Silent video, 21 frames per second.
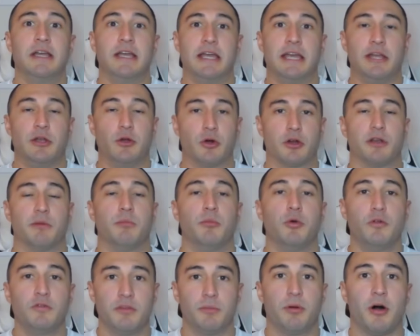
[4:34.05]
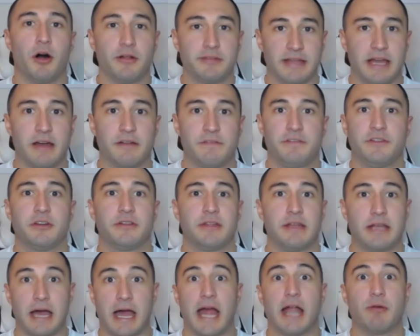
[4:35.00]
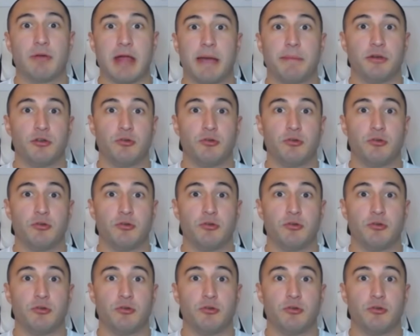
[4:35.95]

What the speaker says: in order to move the ball downfield at a high rapid